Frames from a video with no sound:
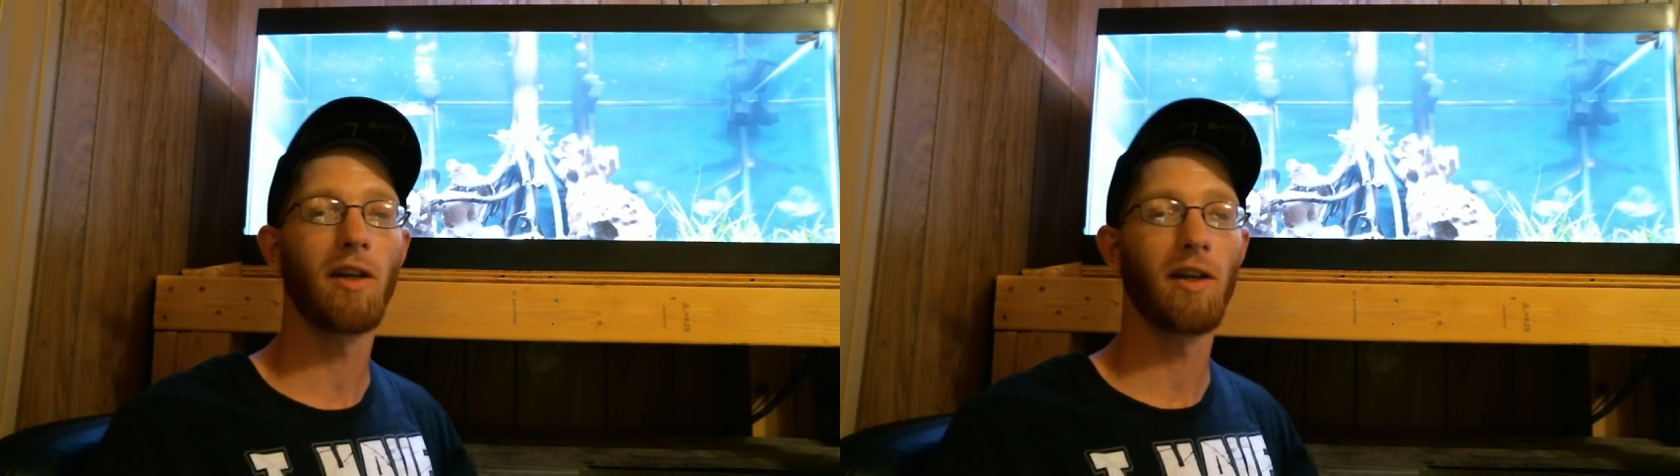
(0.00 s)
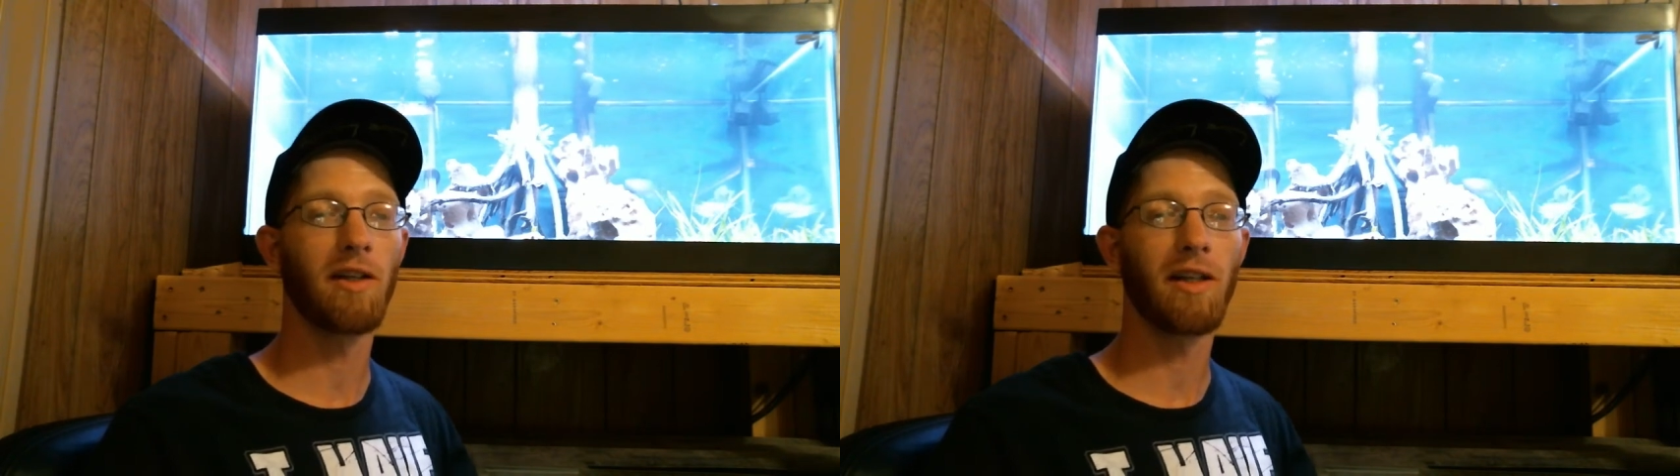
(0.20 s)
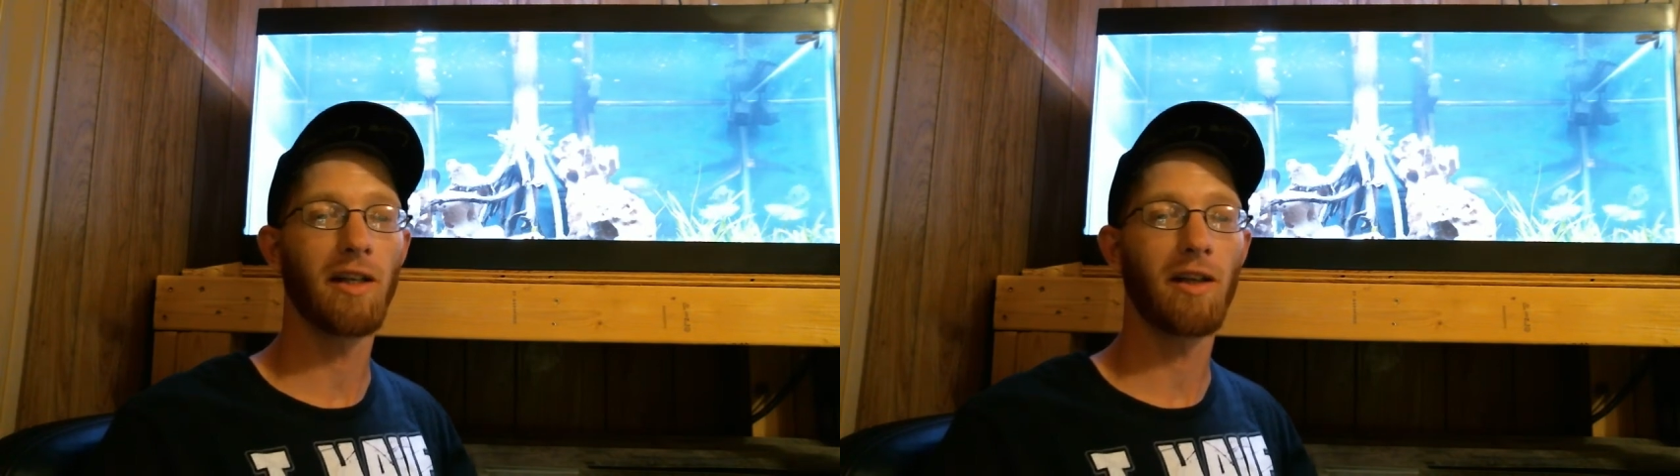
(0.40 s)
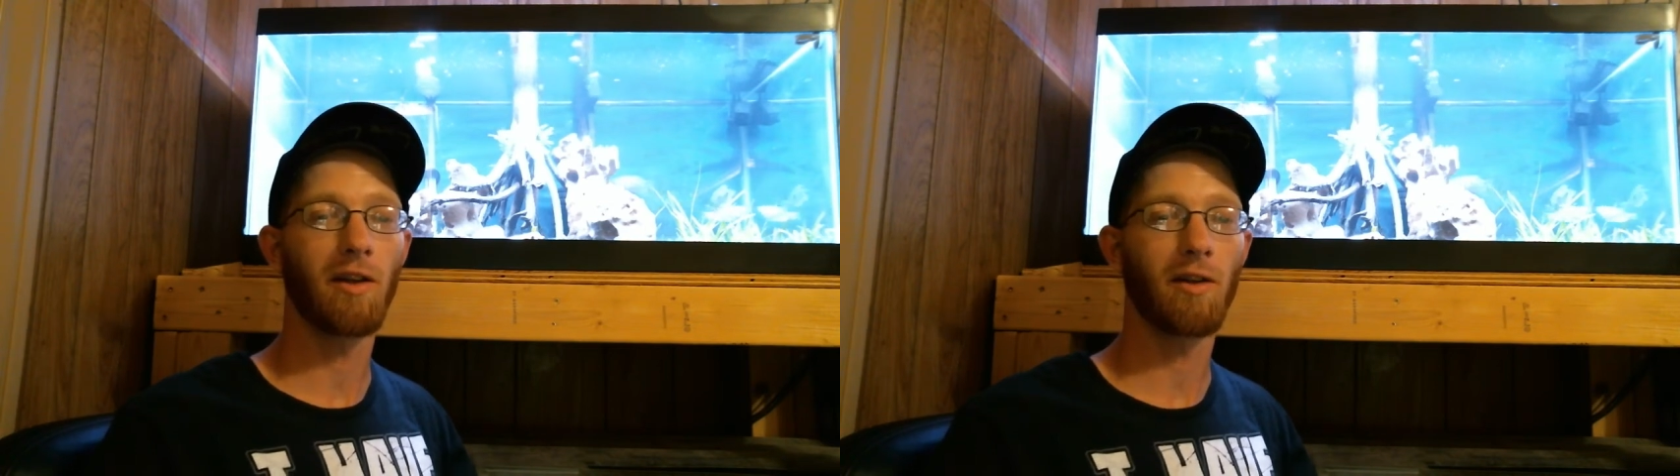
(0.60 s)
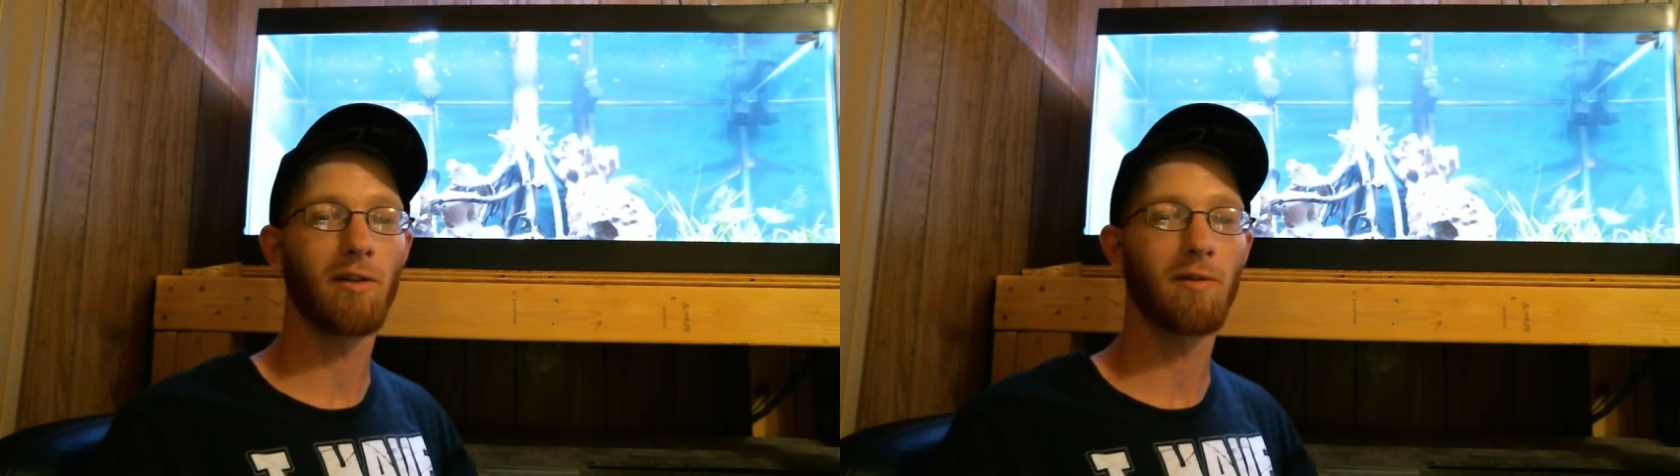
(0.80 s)
Didn't
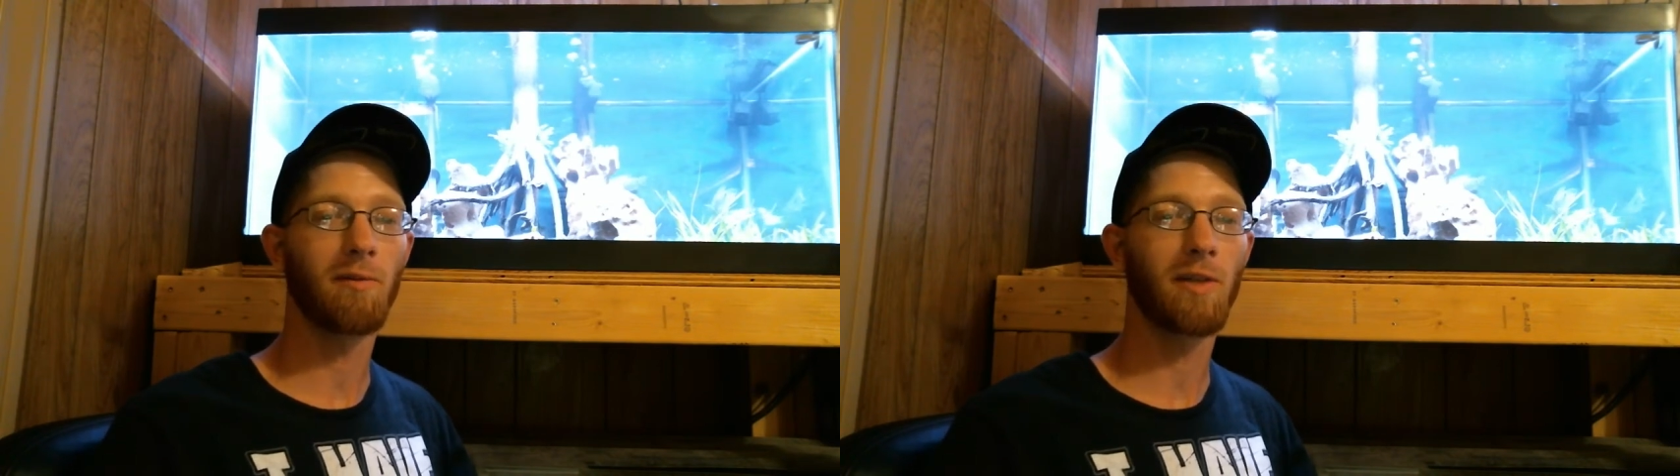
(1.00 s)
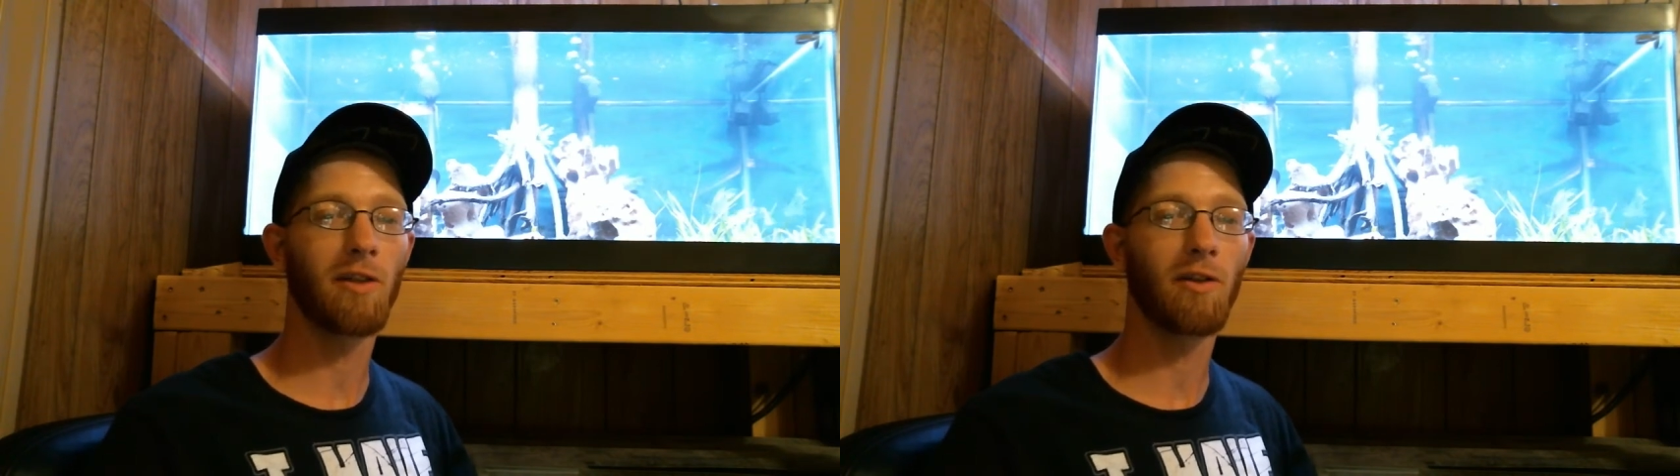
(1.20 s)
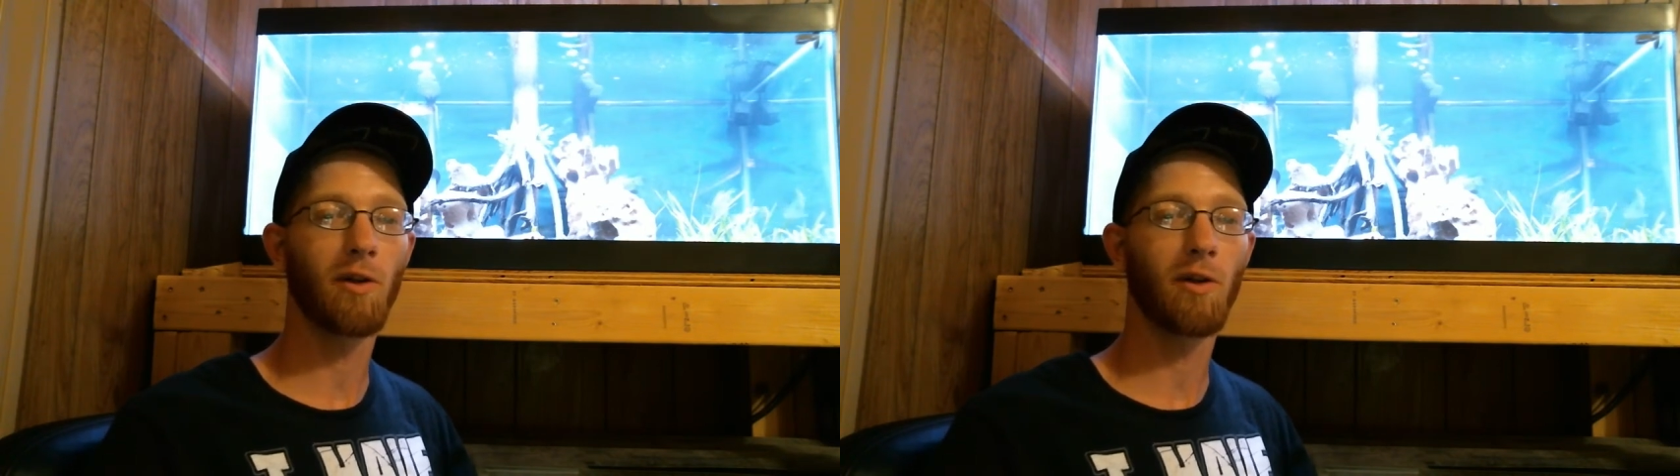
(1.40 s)
get to do